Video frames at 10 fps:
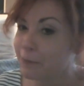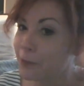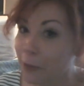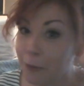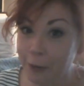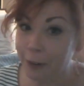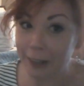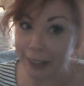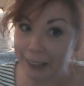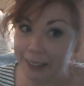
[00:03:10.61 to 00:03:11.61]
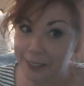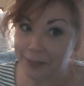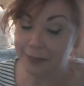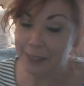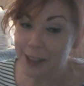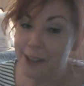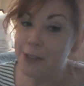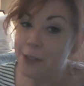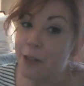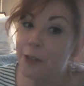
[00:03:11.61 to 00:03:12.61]
Don't worry.
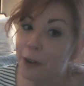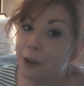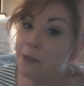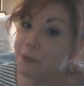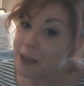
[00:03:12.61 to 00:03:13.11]
The Lord will